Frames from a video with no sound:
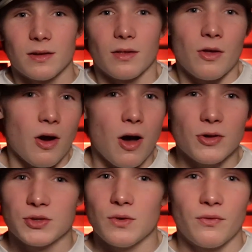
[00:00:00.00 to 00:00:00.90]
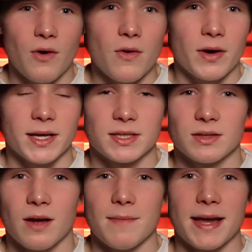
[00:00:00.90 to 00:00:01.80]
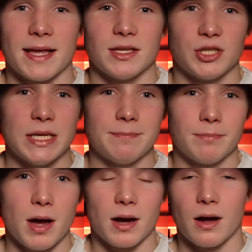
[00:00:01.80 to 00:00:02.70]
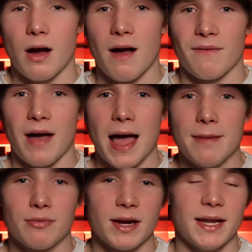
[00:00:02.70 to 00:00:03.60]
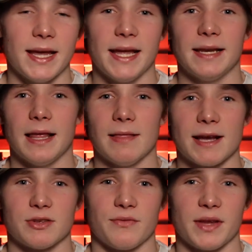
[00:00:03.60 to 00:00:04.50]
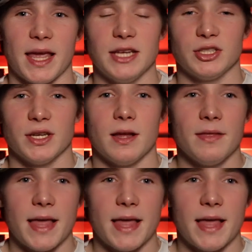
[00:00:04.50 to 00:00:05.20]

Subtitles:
they're all too focused on making a cheap buck off hybrid and electrification